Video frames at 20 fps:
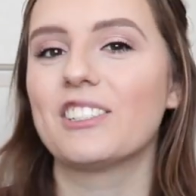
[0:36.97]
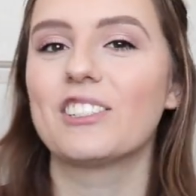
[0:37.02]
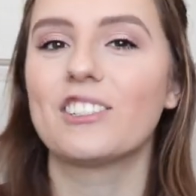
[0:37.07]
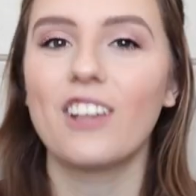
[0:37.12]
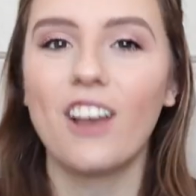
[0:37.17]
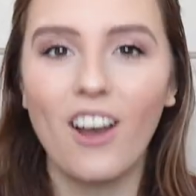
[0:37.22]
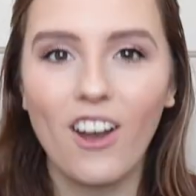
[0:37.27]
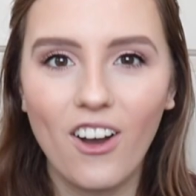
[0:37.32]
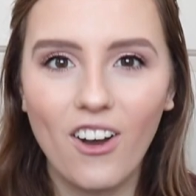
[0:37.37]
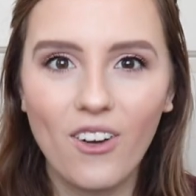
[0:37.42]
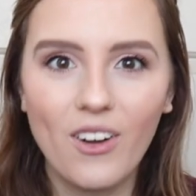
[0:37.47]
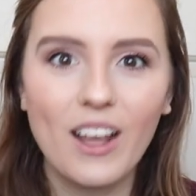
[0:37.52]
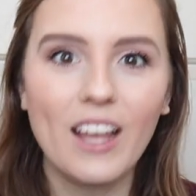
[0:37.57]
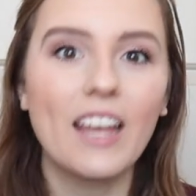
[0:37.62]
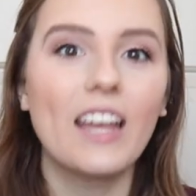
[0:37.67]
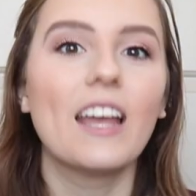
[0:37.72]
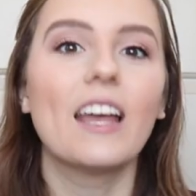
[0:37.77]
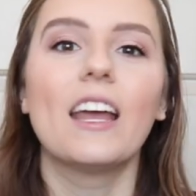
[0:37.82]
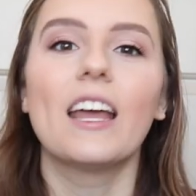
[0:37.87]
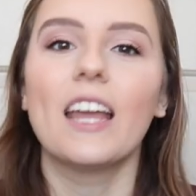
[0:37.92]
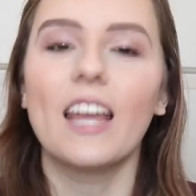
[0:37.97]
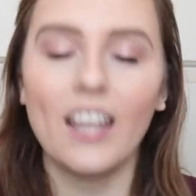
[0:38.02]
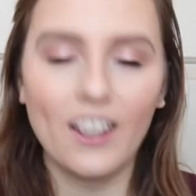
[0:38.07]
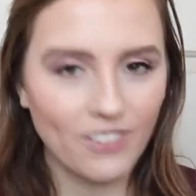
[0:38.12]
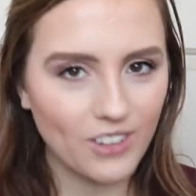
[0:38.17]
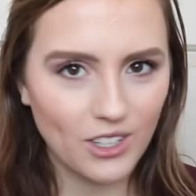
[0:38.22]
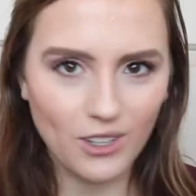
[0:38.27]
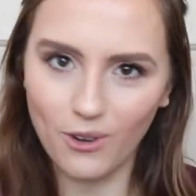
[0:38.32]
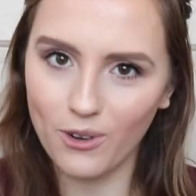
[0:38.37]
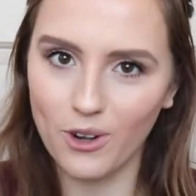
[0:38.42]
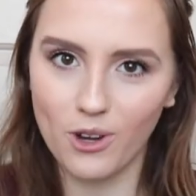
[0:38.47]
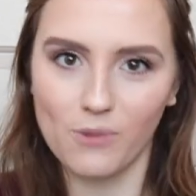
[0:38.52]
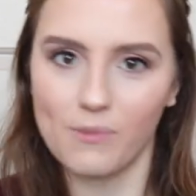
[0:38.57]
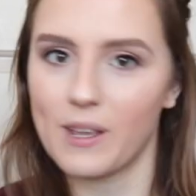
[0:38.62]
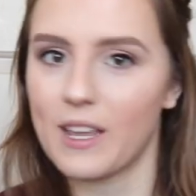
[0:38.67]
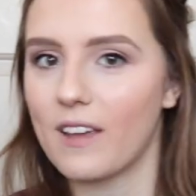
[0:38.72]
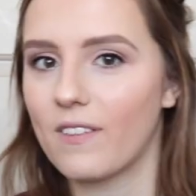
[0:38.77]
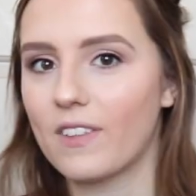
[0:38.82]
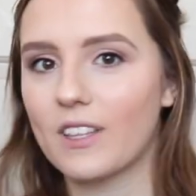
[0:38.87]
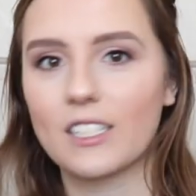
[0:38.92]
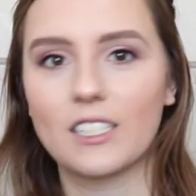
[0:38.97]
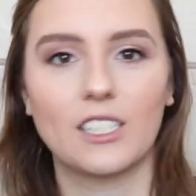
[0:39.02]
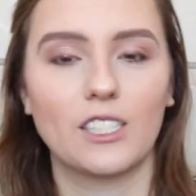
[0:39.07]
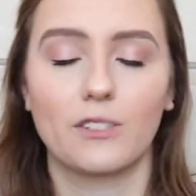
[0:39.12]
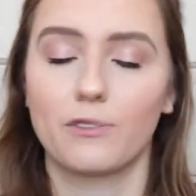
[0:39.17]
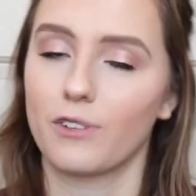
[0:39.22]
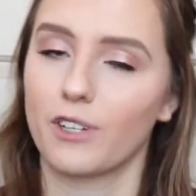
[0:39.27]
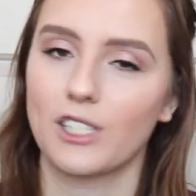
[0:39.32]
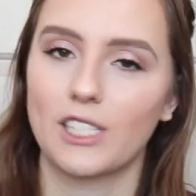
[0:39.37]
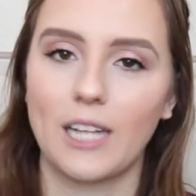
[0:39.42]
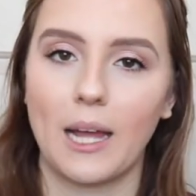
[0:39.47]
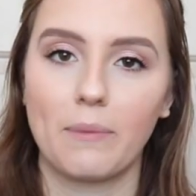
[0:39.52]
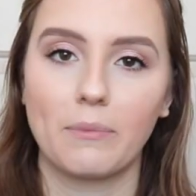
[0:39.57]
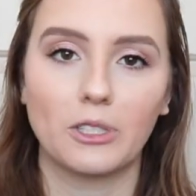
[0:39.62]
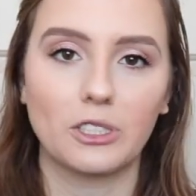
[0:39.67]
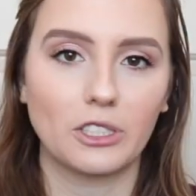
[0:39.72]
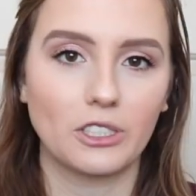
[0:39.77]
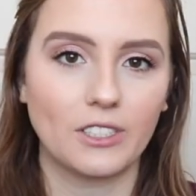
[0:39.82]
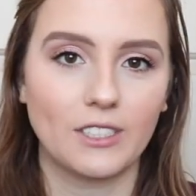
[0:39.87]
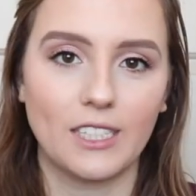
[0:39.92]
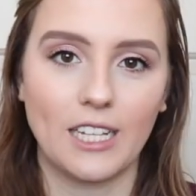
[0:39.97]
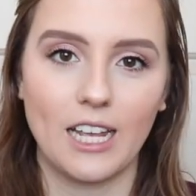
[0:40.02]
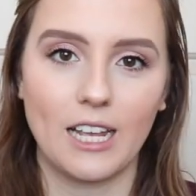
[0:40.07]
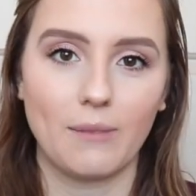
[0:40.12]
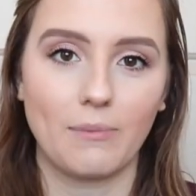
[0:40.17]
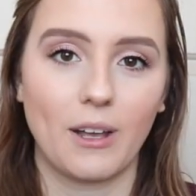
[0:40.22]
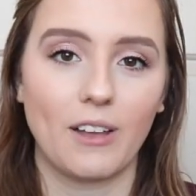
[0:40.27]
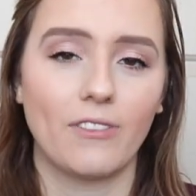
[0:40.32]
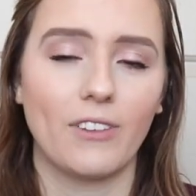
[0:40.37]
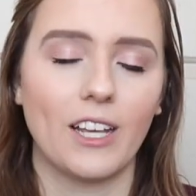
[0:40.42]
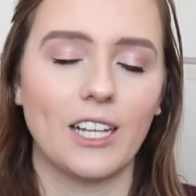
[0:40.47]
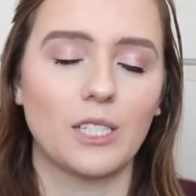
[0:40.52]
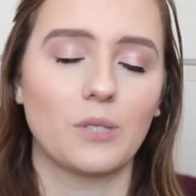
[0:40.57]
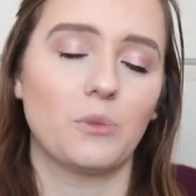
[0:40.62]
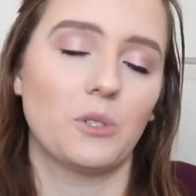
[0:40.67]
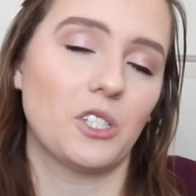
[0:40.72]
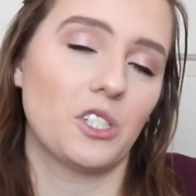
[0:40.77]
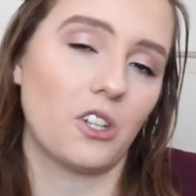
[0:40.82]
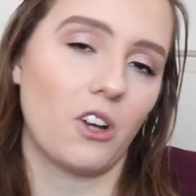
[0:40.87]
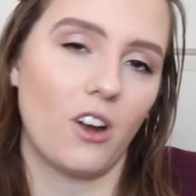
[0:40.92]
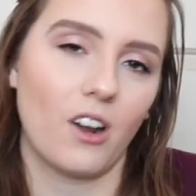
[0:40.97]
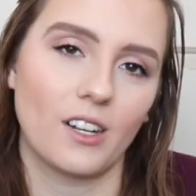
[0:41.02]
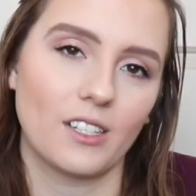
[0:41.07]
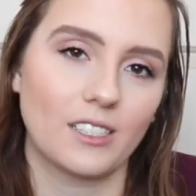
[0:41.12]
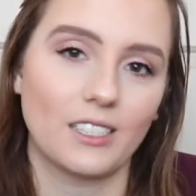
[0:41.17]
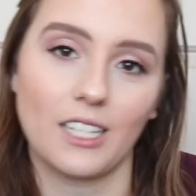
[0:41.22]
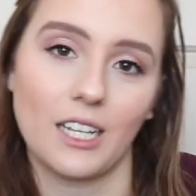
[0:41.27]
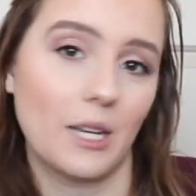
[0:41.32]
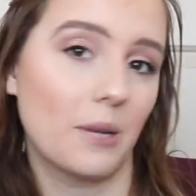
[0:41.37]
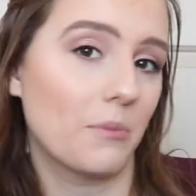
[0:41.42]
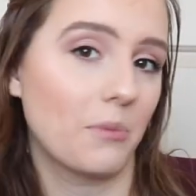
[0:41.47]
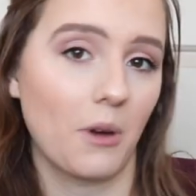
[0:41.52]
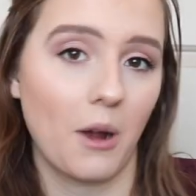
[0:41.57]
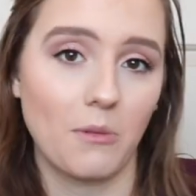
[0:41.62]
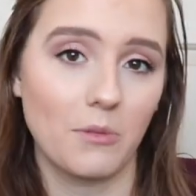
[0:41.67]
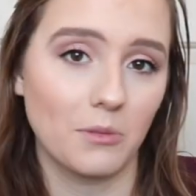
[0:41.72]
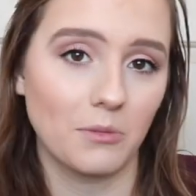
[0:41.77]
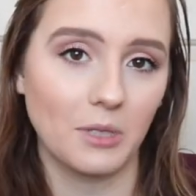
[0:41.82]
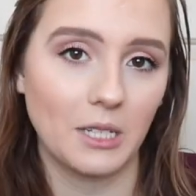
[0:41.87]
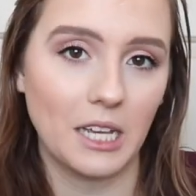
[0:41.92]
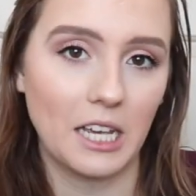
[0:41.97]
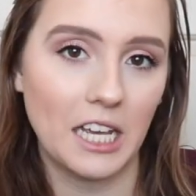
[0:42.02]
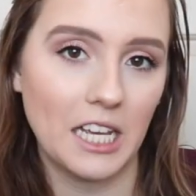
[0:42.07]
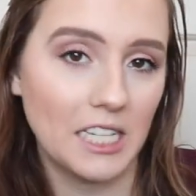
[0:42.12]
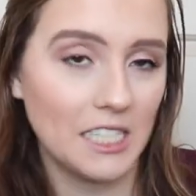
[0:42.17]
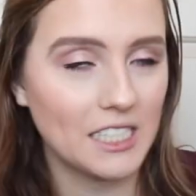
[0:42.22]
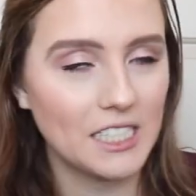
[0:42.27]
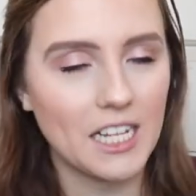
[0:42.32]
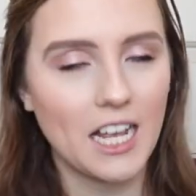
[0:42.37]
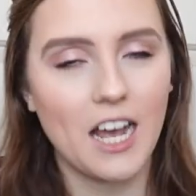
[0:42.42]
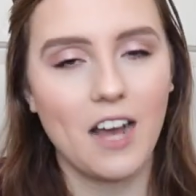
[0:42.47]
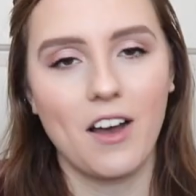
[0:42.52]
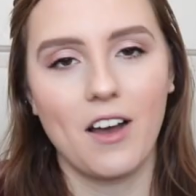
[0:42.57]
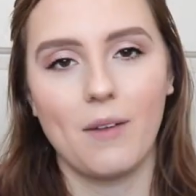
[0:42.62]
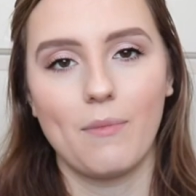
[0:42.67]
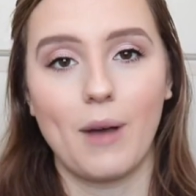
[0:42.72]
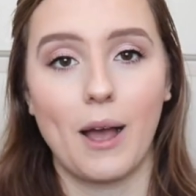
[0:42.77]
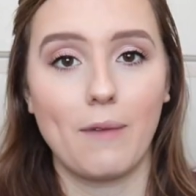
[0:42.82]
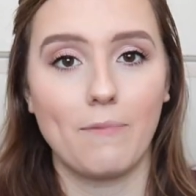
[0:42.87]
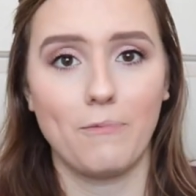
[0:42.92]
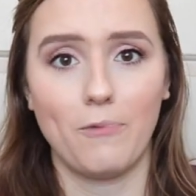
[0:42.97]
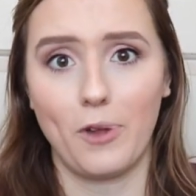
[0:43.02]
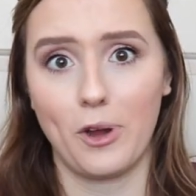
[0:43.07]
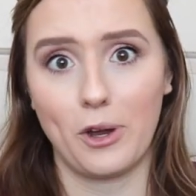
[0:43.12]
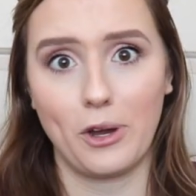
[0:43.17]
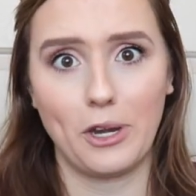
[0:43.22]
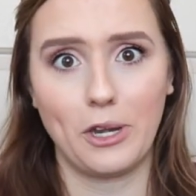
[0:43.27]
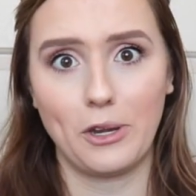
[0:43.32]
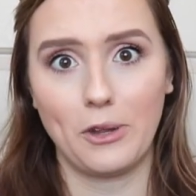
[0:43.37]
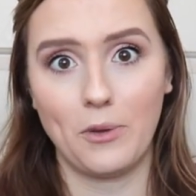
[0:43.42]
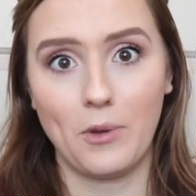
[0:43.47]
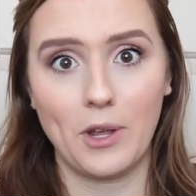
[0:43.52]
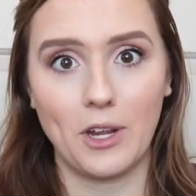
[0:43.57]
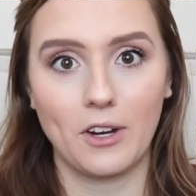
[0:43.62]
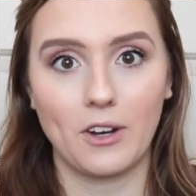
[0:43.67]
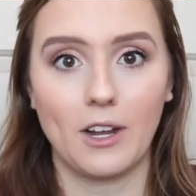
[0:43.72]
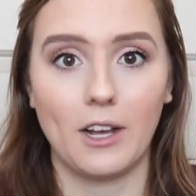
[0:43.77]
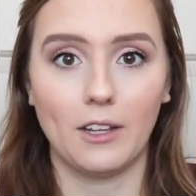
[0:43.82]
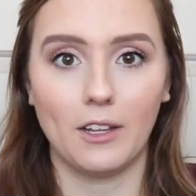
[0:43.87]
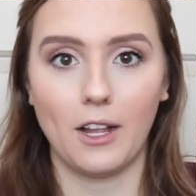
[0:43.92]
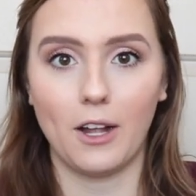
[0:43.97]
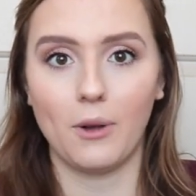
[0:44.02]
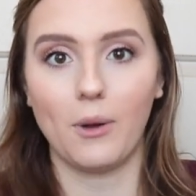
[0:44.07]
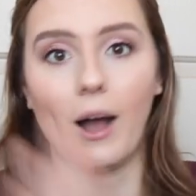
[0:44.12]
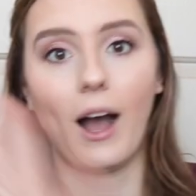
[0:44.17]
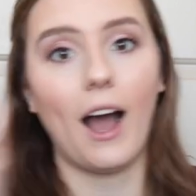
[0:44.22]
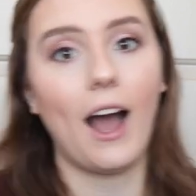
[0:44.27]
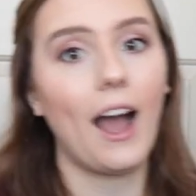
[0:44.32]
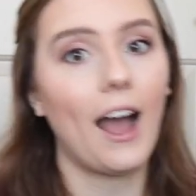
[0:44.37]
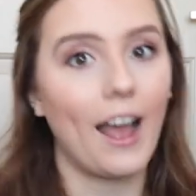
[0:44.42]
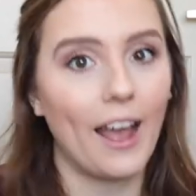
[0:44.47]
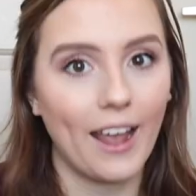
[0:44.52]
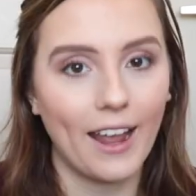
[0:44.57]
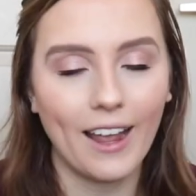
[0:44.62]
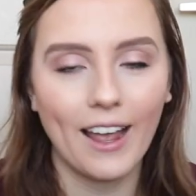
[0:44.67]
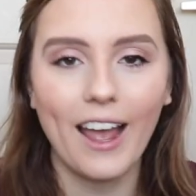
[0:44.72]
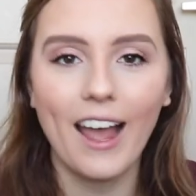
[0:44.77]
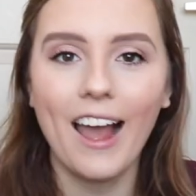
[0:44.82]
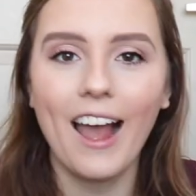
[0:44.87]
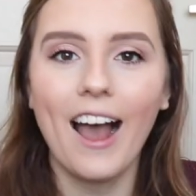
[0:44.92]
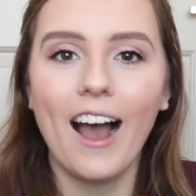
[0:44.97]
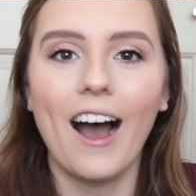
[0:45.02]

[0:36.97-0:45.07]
So if you don't know me, if this is the first time you're seeing my face, which honestly it probably is, I'm very new here. Hello, hi.